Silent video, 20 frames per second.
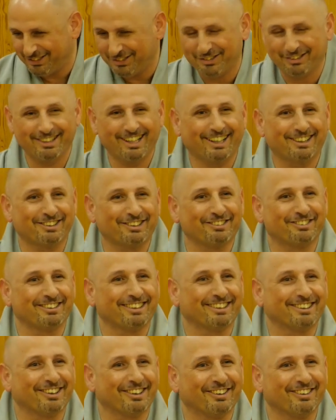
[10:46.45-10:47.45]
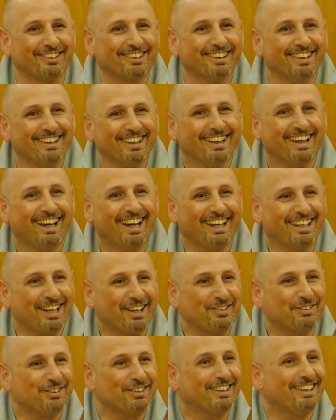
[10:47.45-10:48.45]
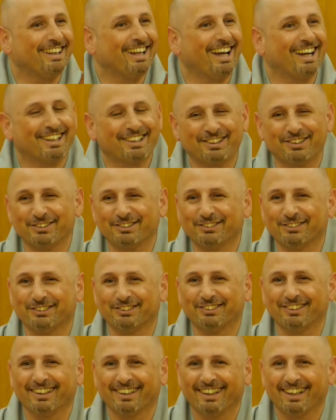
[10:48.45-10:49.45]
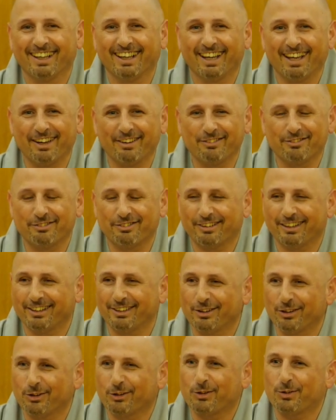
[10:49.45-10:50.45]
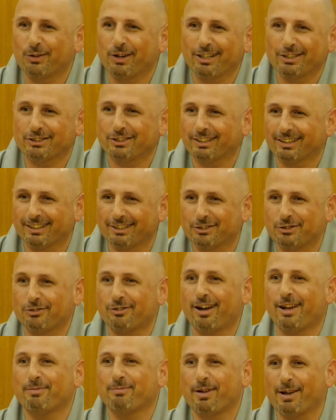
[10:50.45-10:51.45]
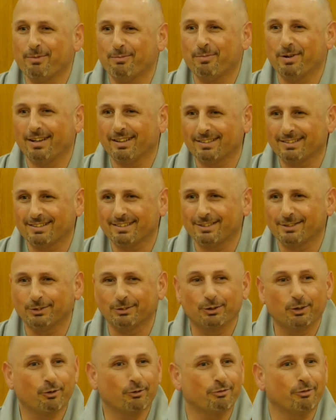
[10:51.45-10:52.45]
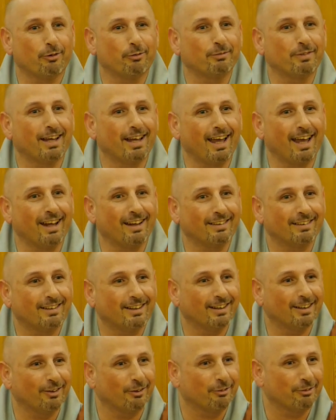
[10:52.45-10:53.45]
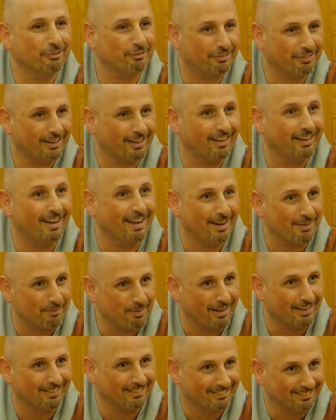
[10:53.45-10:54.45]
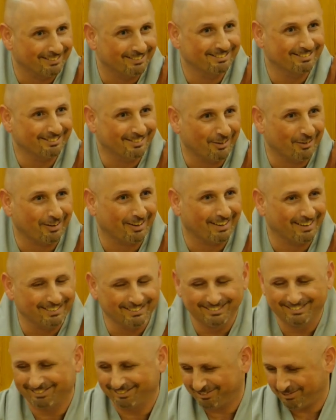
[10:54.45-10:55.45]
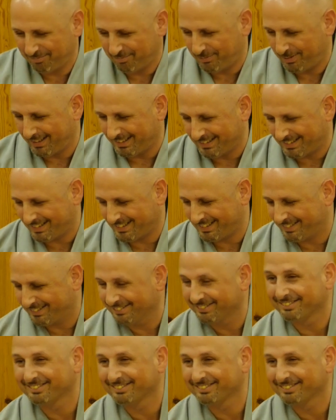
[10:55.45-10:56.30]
introductory talk, and I would like to have uh, your question and try my best to know from the angle of a layman. Okay, please.